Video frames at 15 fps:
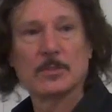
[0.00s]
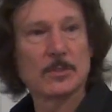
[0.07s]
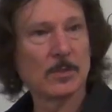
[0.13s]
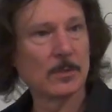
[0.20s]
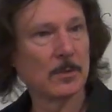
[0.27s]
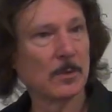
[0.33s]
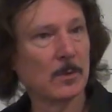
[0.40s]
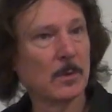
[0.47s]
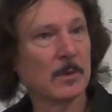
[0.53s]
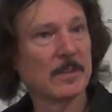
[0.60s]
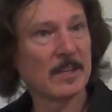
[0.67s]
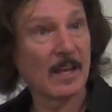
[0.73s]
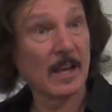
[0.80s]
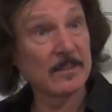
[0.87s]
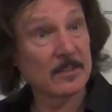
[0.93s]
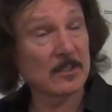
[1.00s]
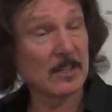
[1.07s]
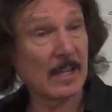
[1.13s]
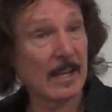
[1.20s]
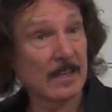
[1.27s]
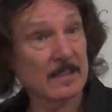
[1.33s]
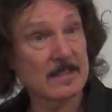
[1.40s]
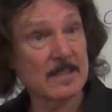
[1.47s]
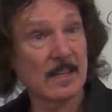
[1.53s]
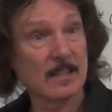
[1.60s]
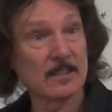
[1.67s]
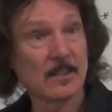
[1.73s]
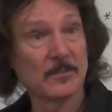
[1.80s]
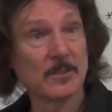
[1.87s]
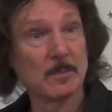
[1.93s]
to the underlying
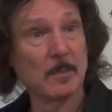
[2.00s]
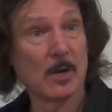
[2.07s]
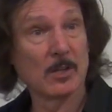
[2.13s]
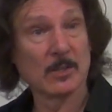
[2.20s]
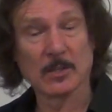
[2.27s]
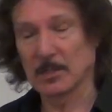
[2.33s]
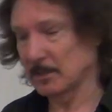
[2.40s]
set of the monoid,